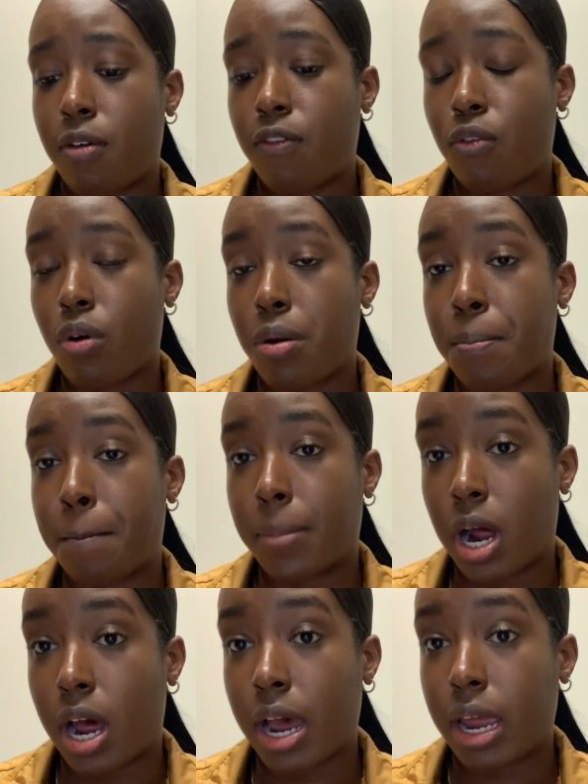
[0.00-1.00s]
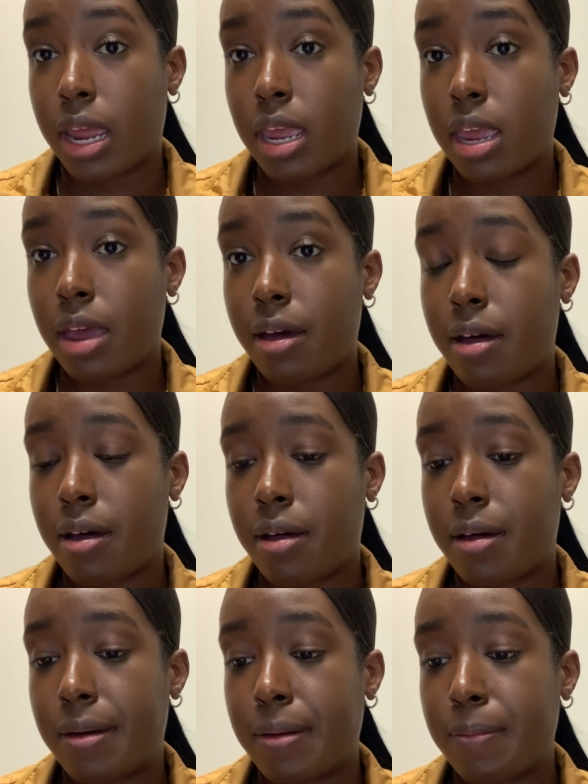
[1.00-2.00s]
for my,
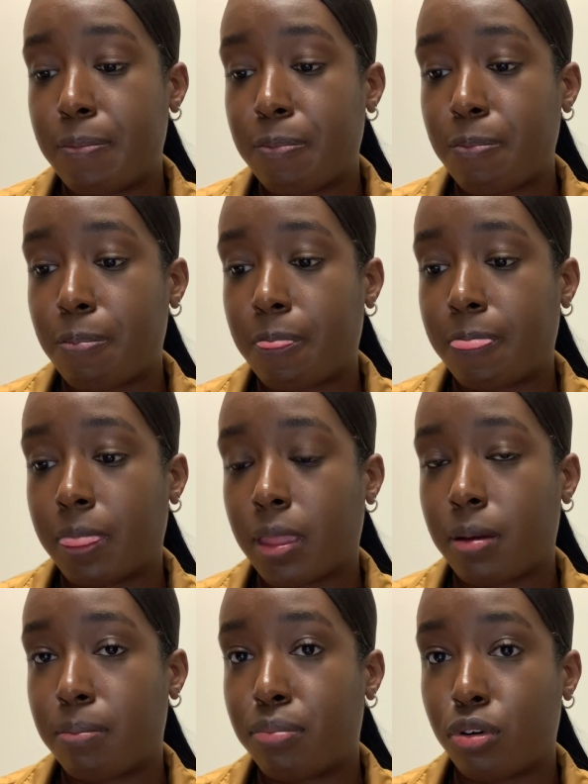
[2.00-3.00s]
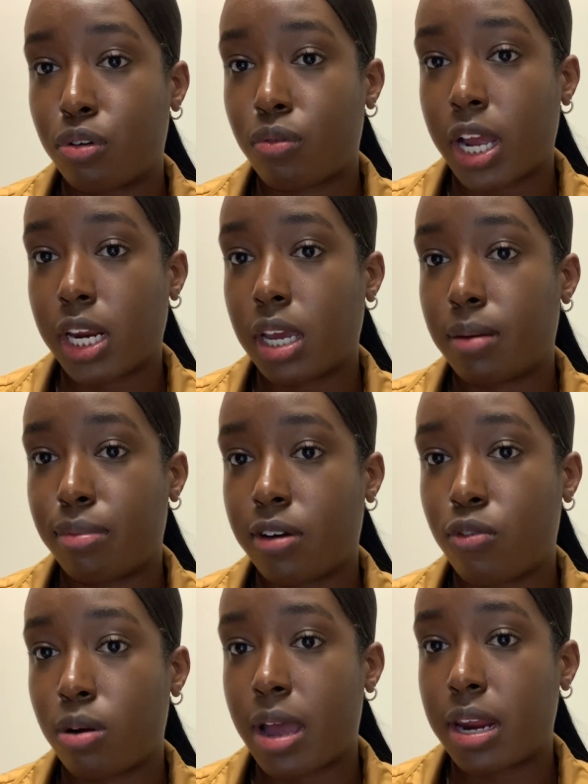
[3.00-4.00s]
book writing and book
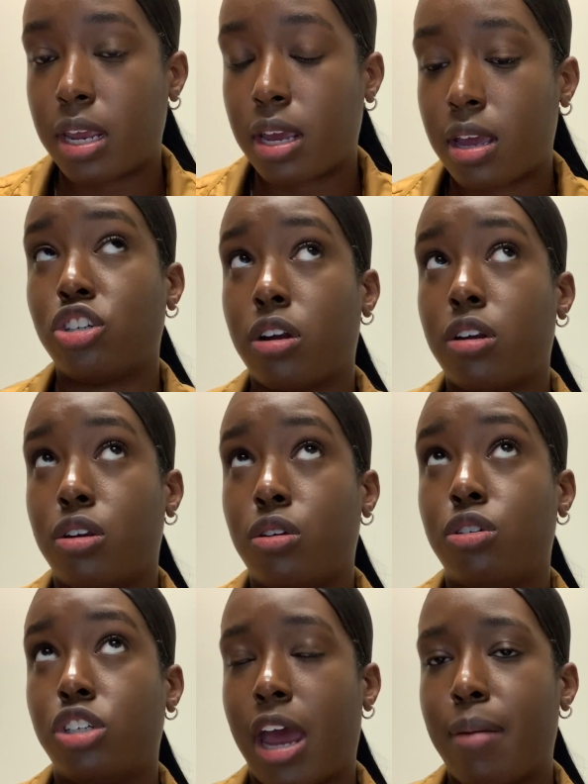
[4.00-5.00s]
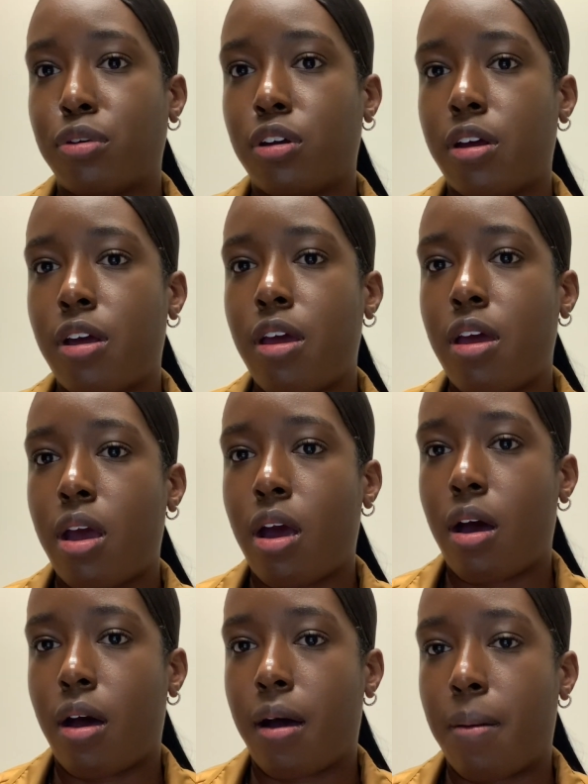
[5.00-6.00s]
formatting. Started a new chapter
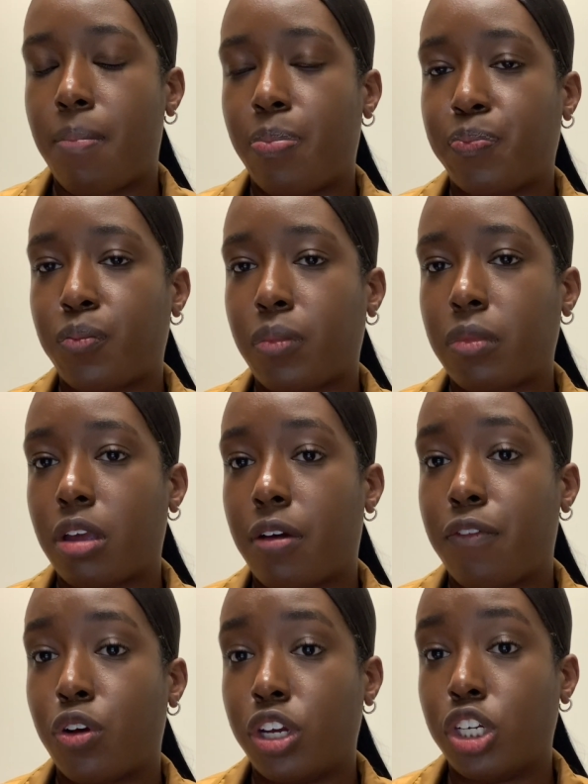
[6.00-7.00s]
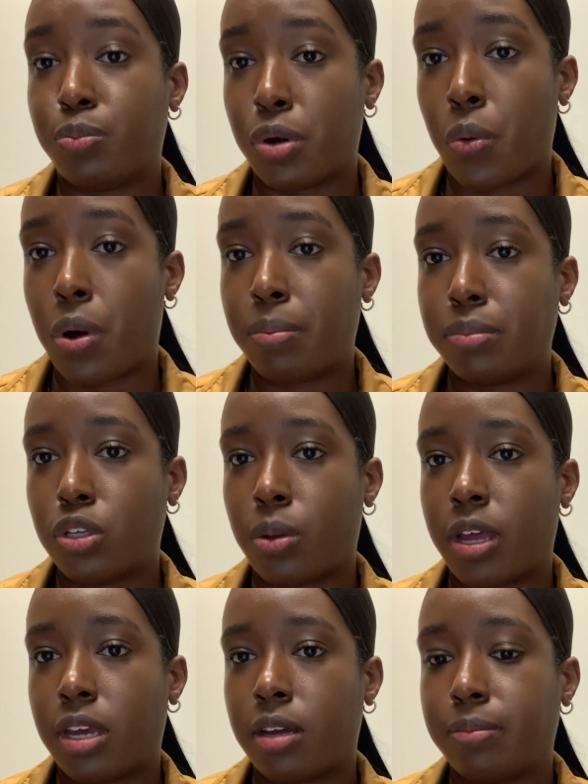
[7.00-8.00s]
for each poem, so like